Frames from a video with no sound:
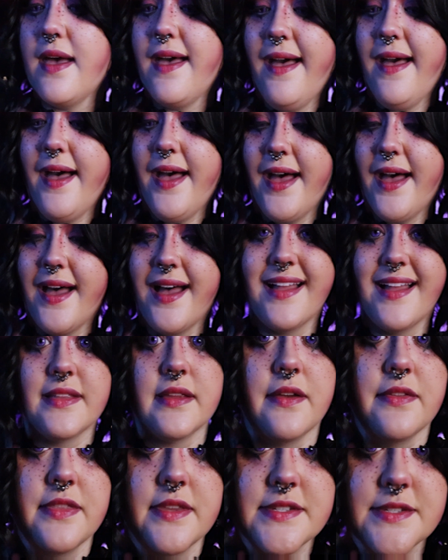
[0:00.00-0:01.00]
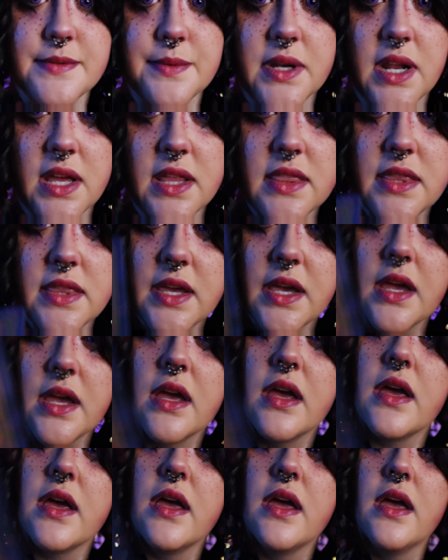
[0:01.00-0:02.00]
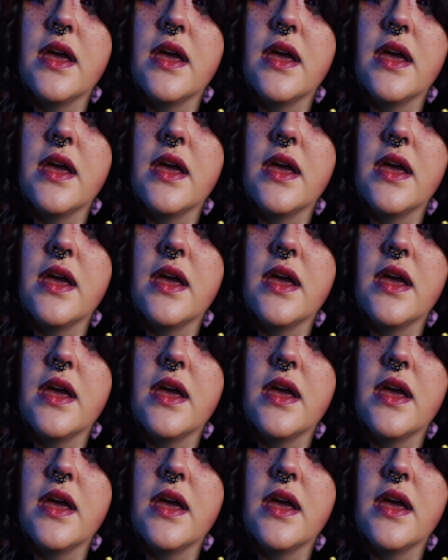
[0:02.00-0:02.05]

Ah, now this one I think.